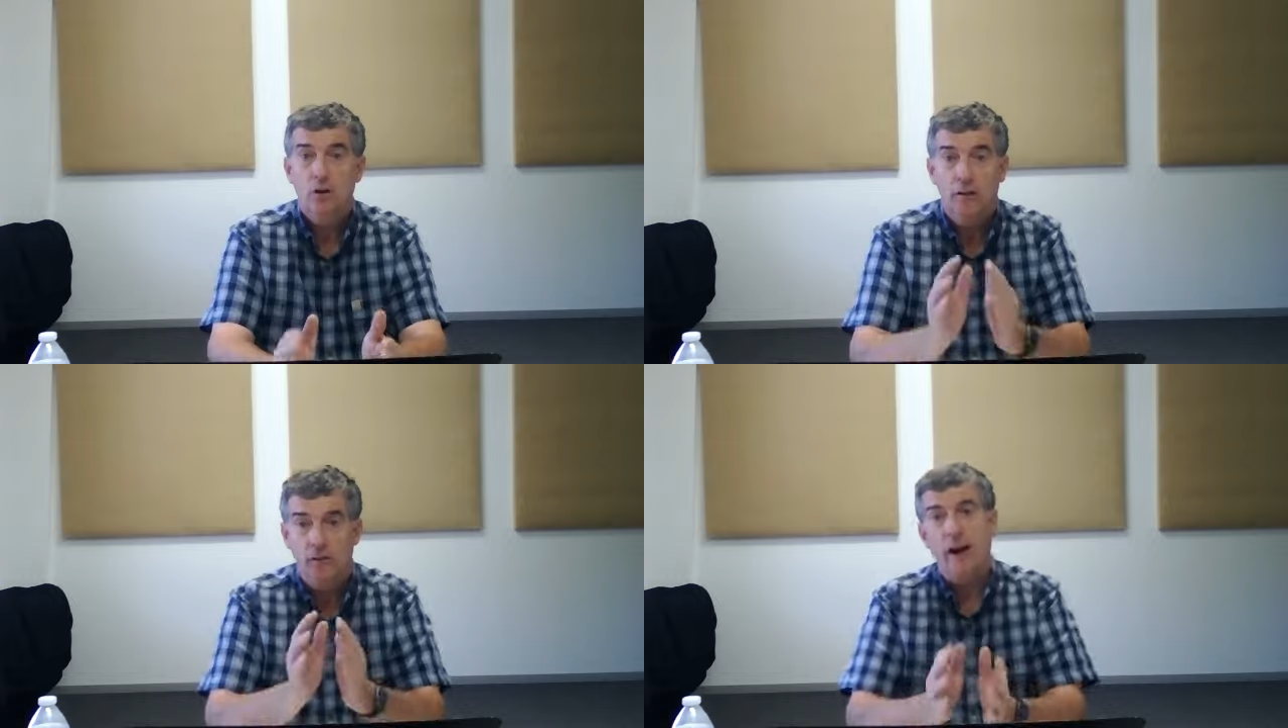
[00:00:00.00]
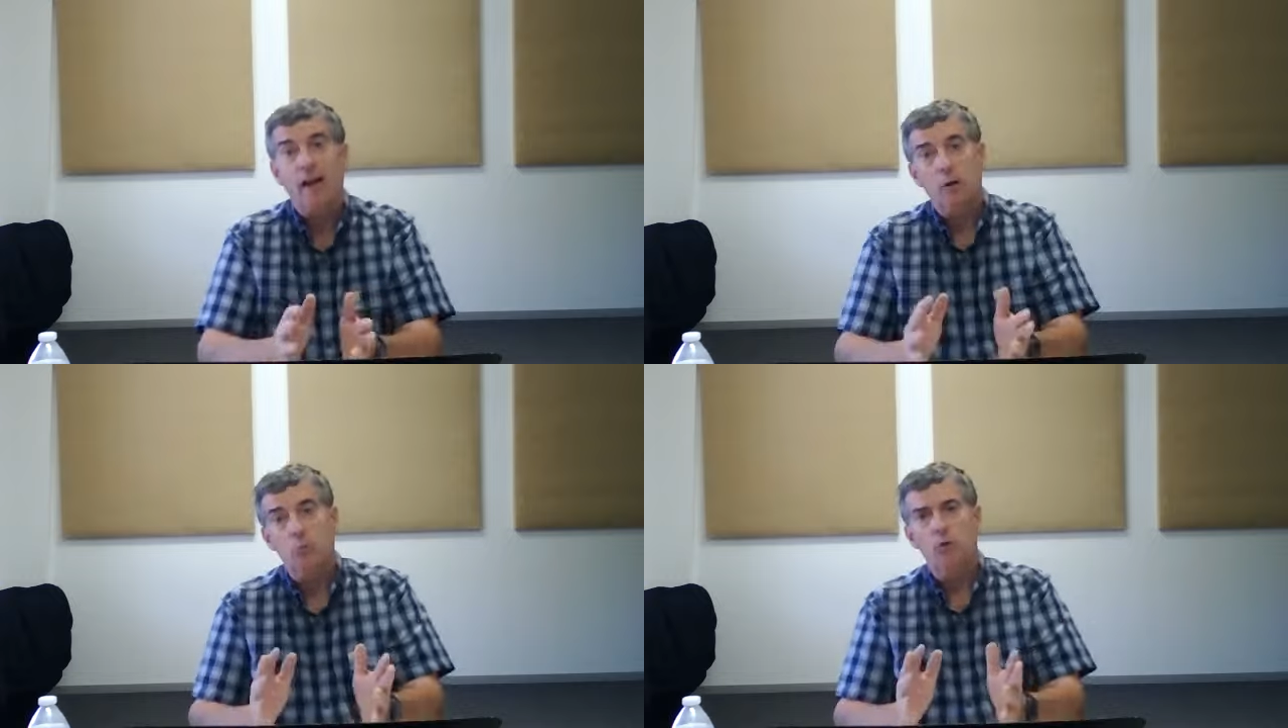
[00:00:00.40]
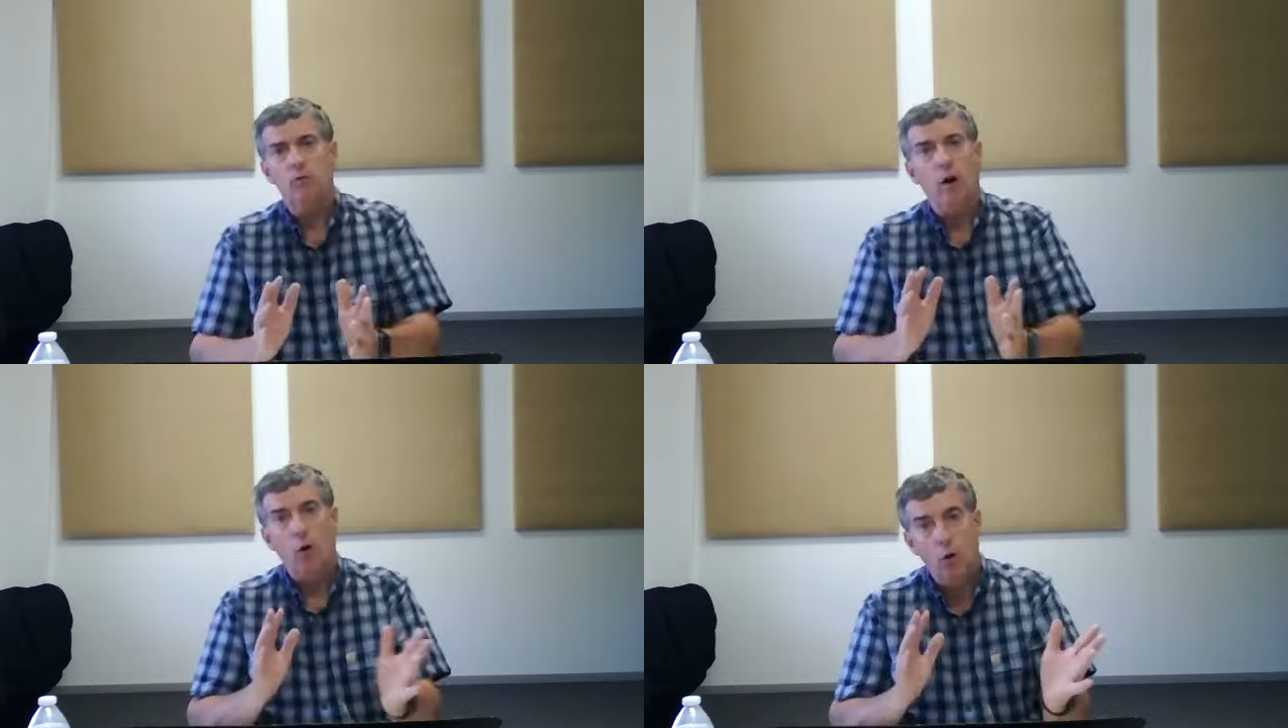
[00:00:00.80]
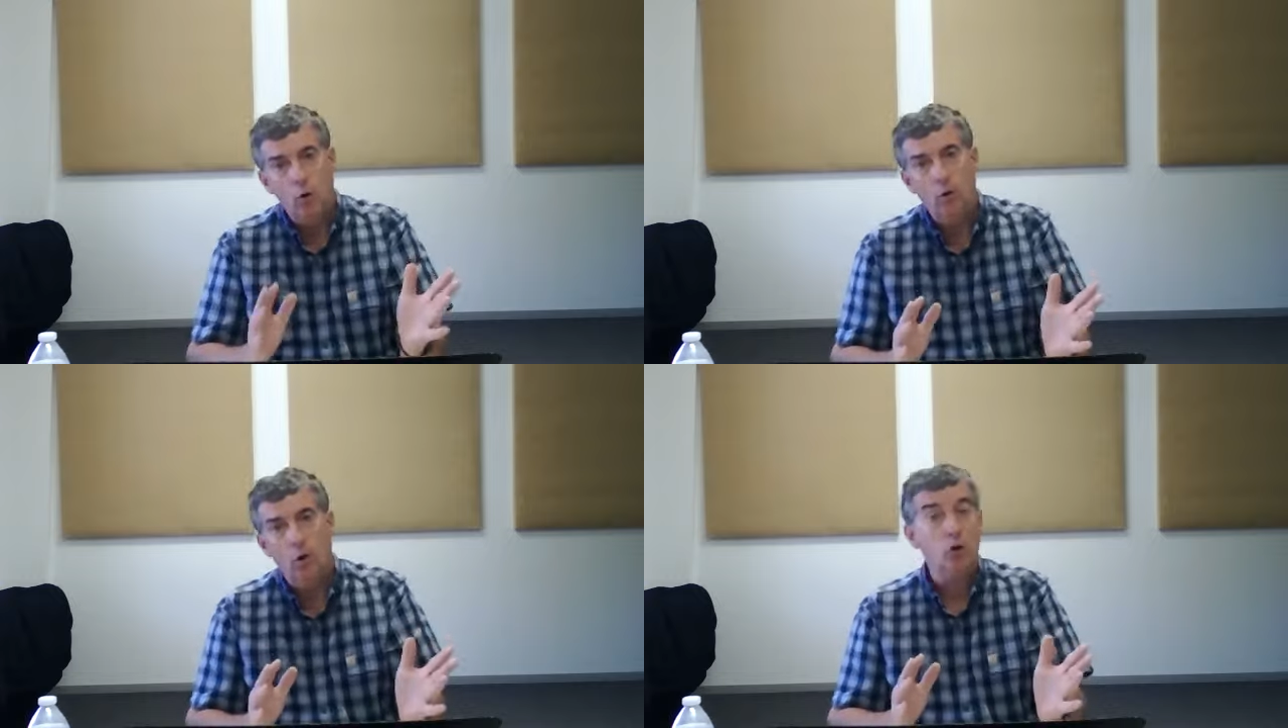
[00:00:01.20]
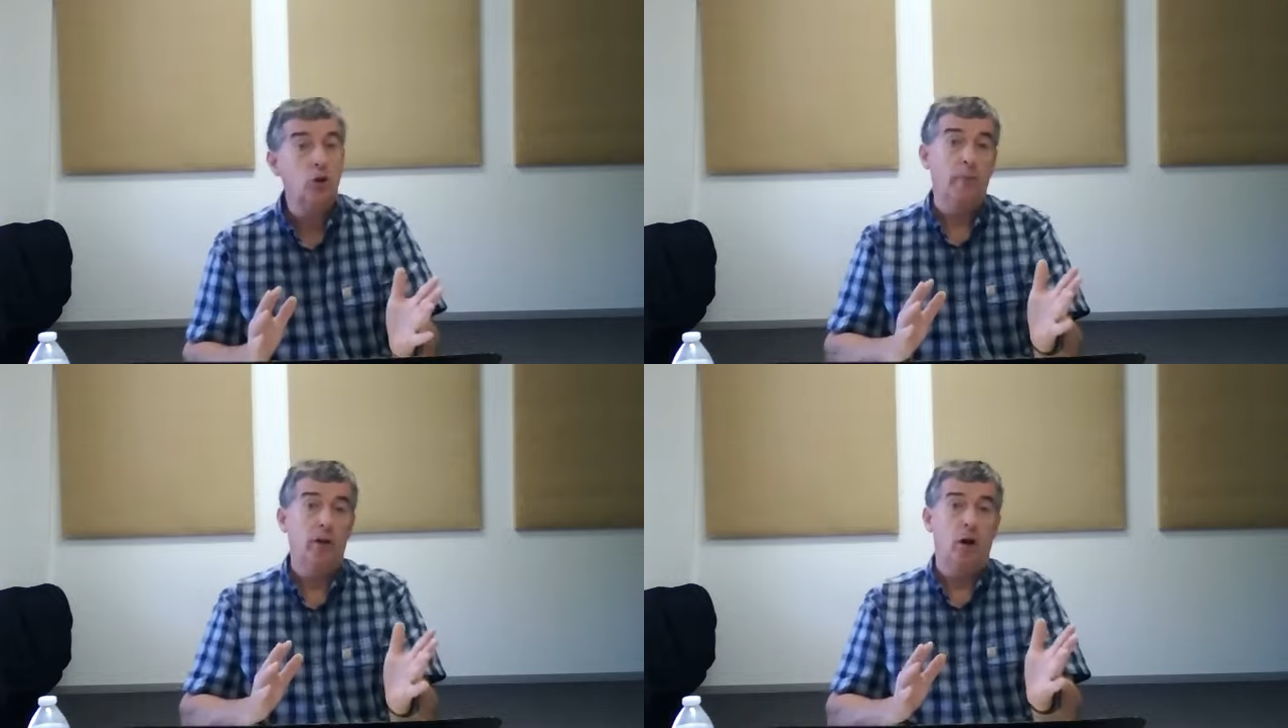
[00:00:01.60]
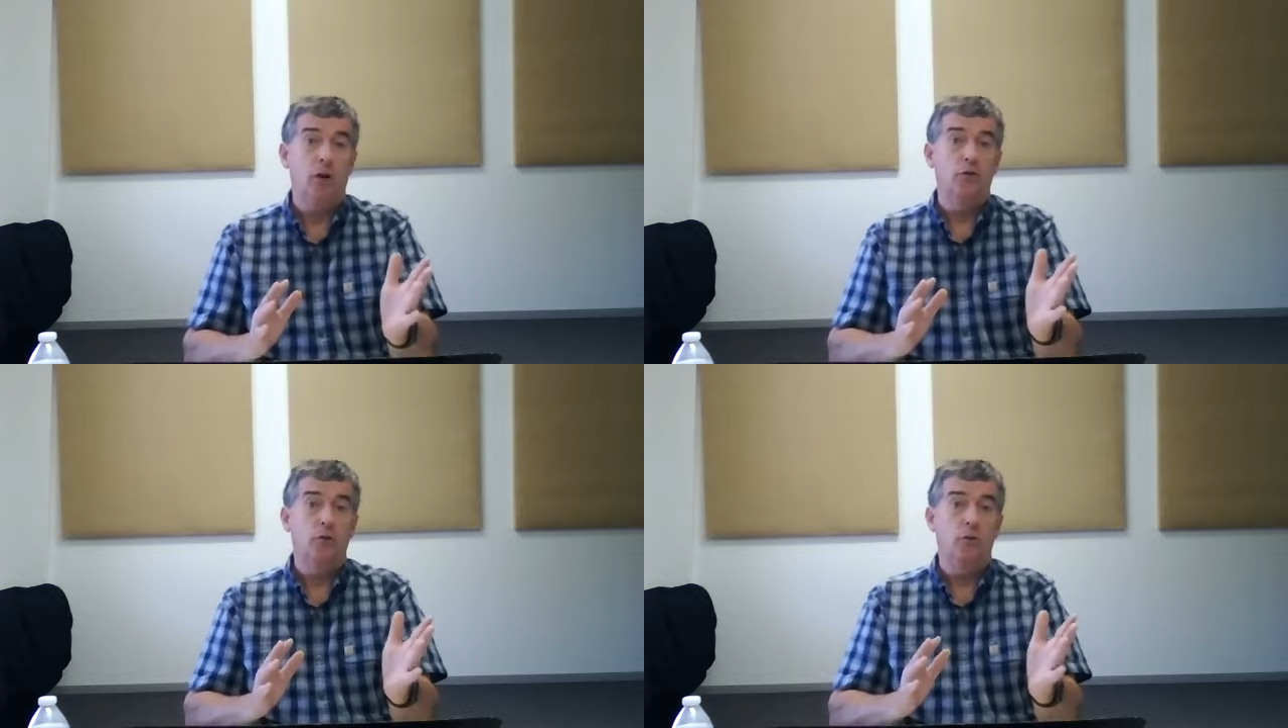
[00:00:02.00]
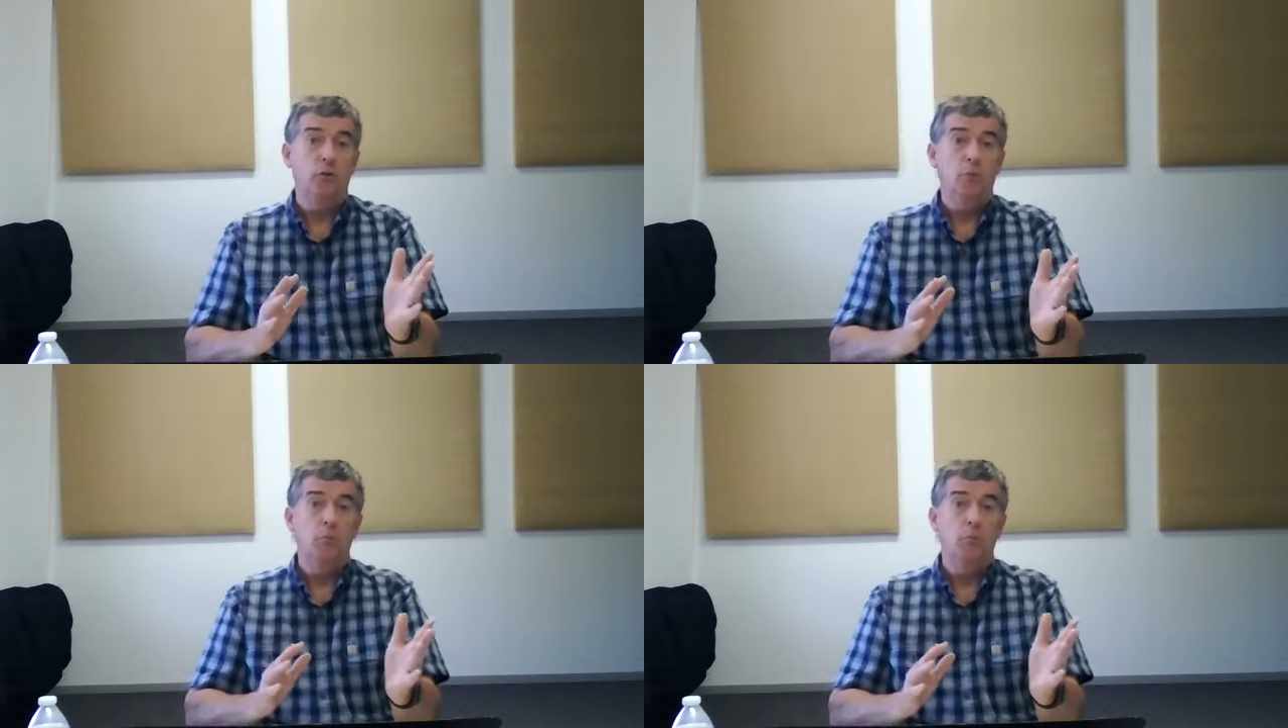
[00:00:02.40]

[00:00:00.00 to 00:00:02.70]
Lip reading: and then I can move ultimately on to